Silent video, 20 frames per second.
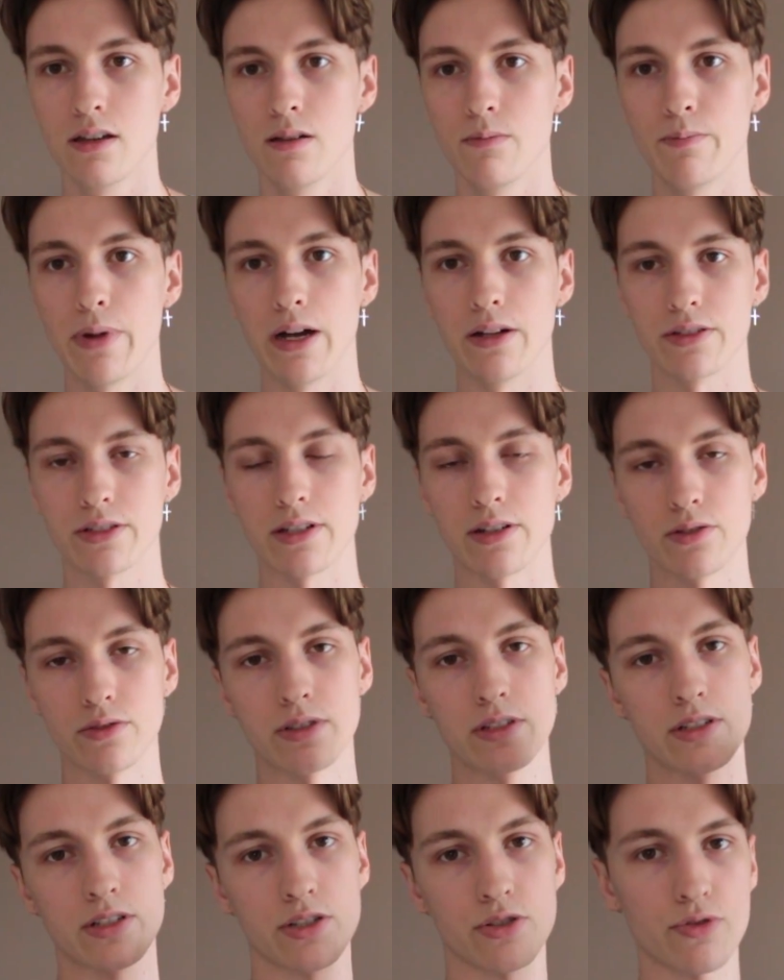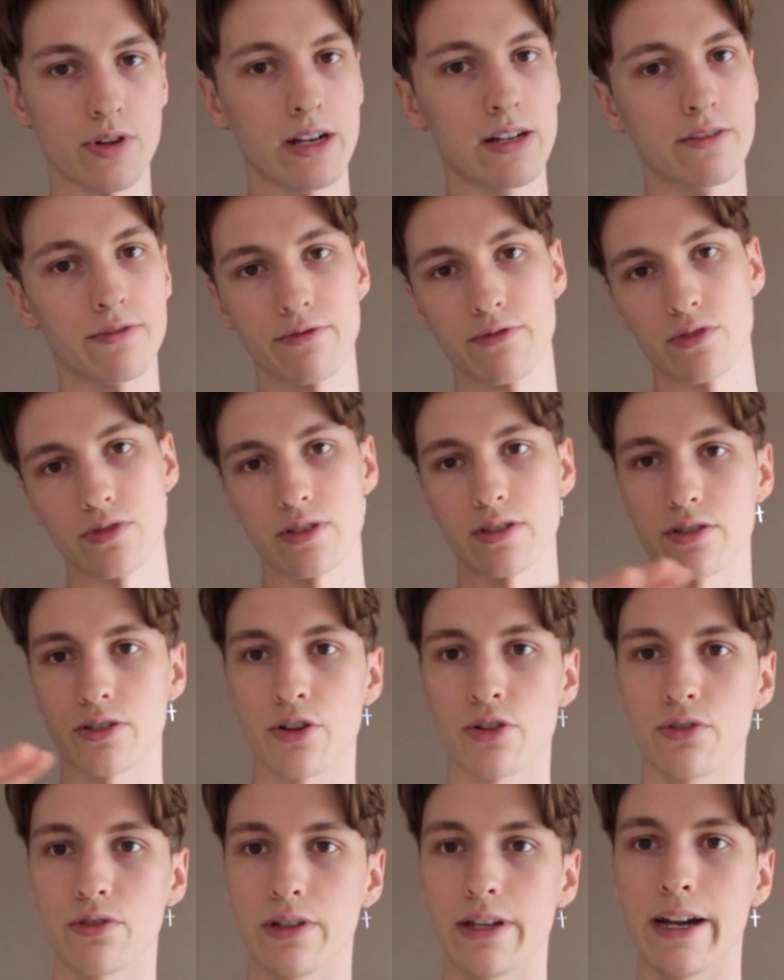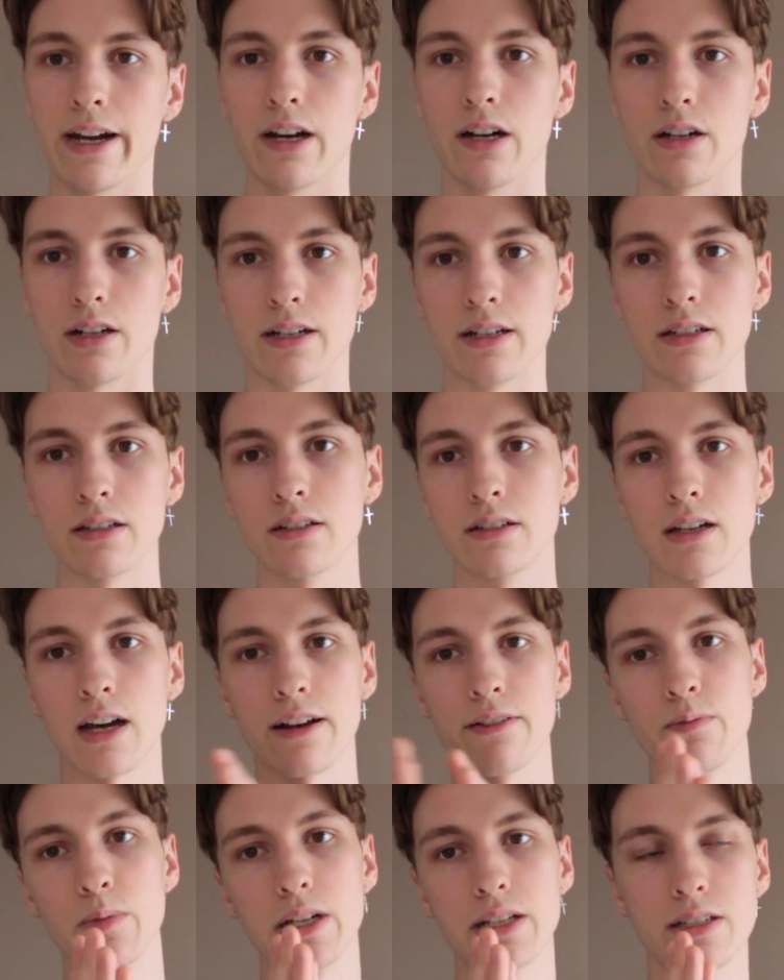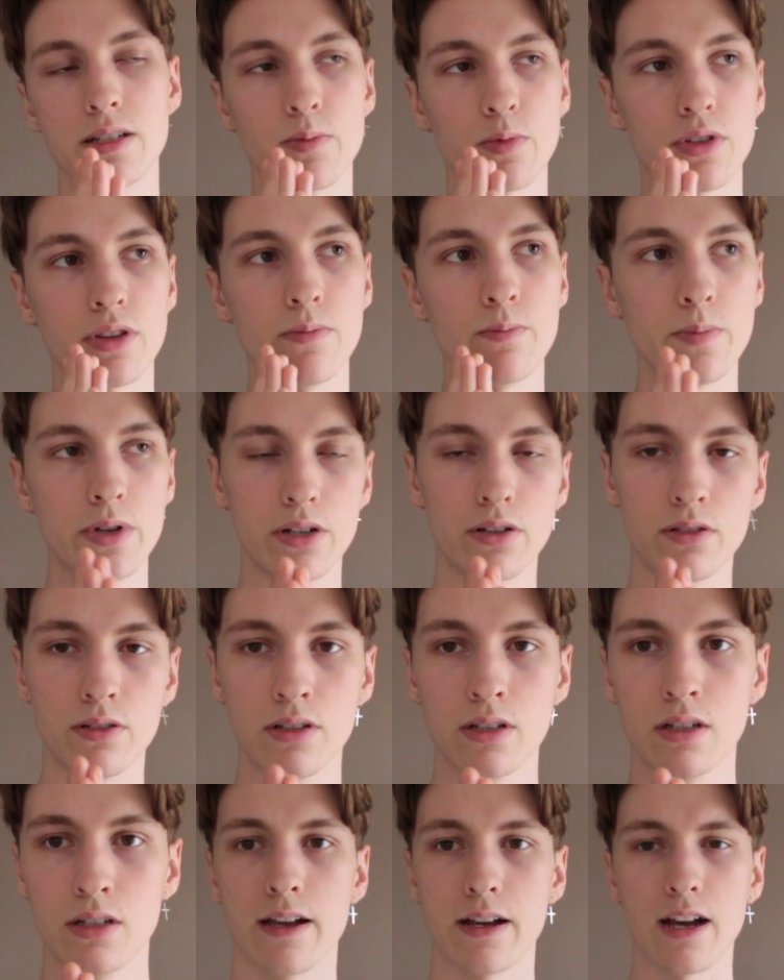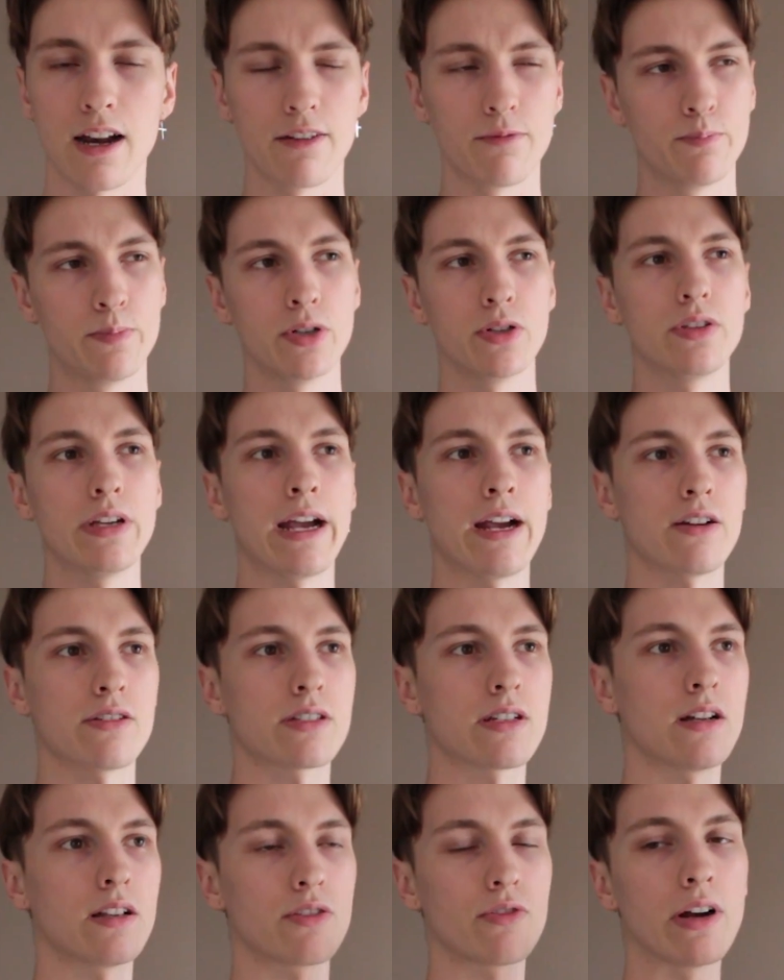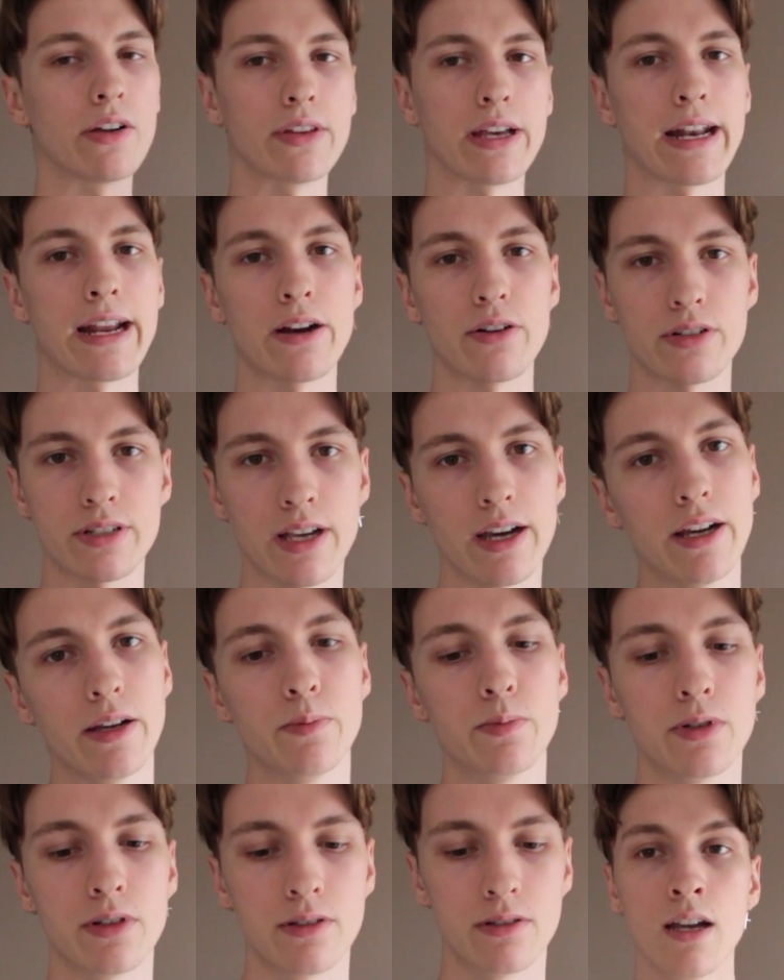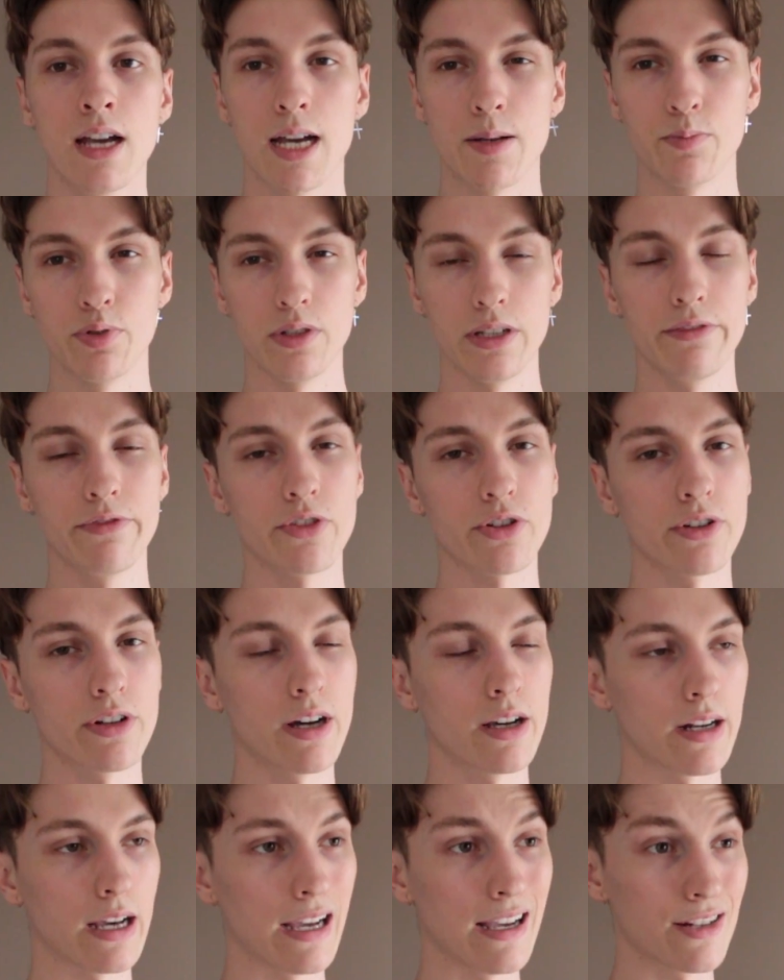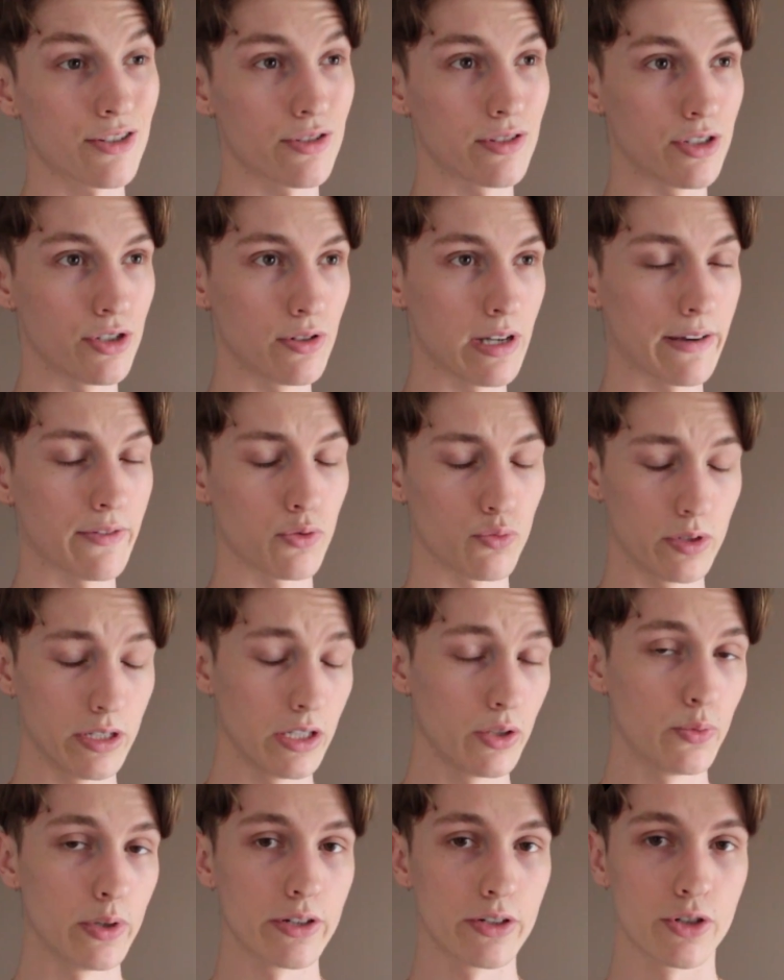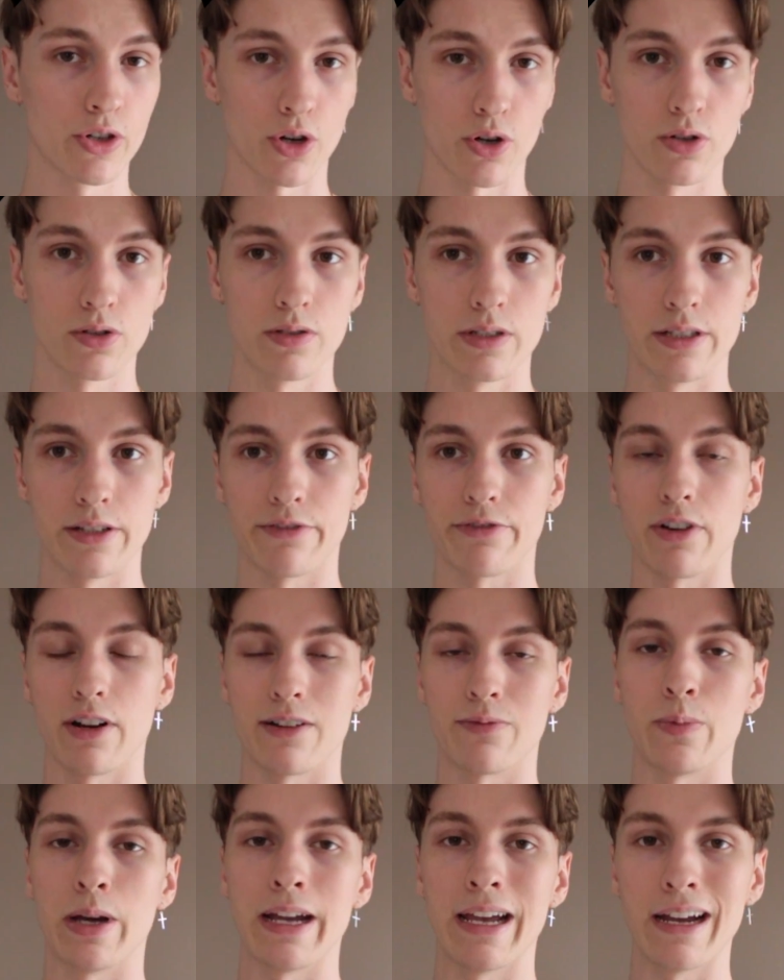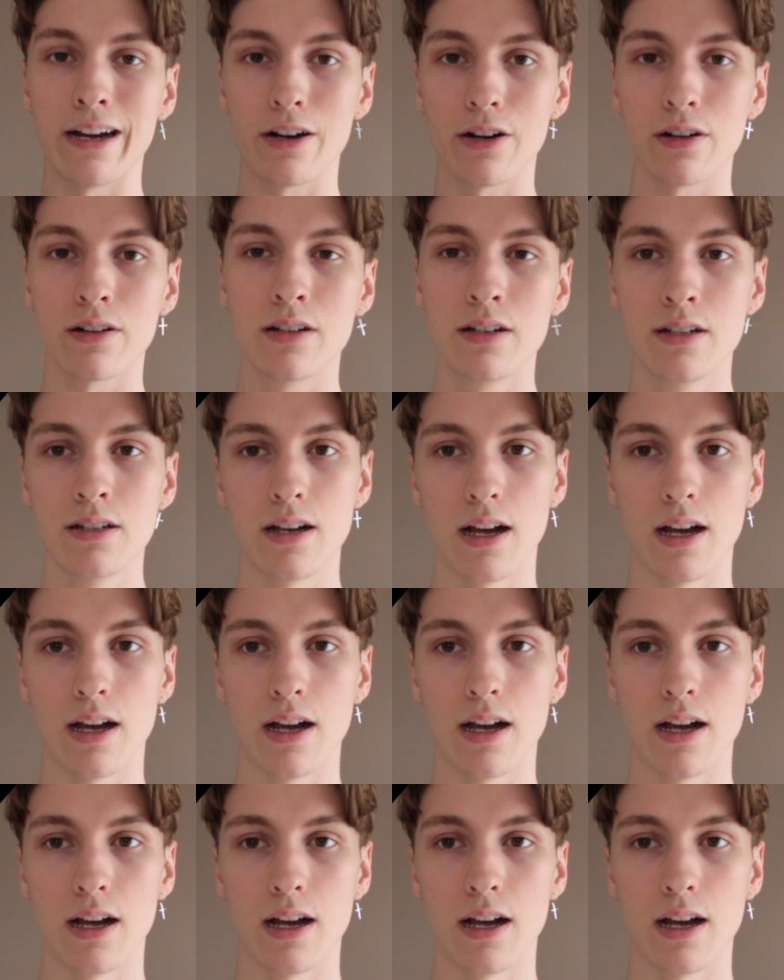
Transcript: balancing out the straight versus curly hair and kind of meet somewhere in the middle and kind of build the hairstyle around that hair type. And believe it or not, I actually do have a really weird curl in the front of my hair.